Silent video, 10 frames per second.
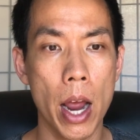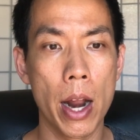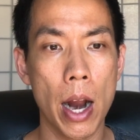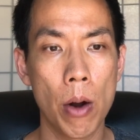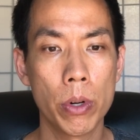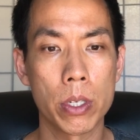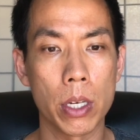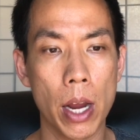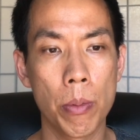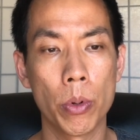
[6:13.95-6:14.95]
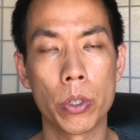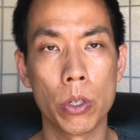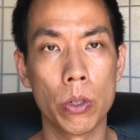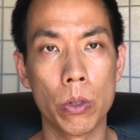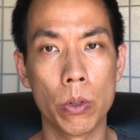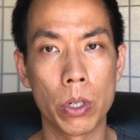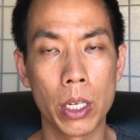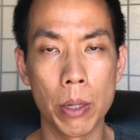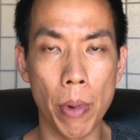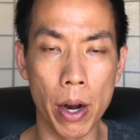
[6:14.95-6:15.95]
and I was able to
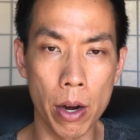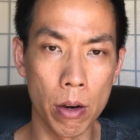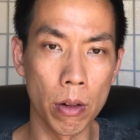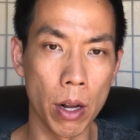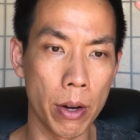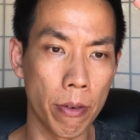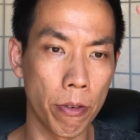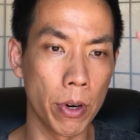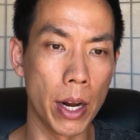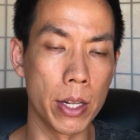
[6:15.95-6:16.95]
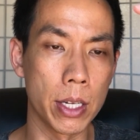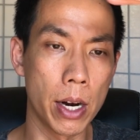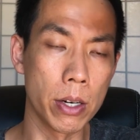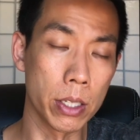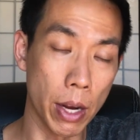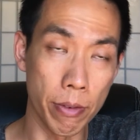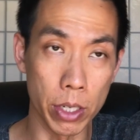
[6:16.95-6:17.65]
keep my hairline for that entire 7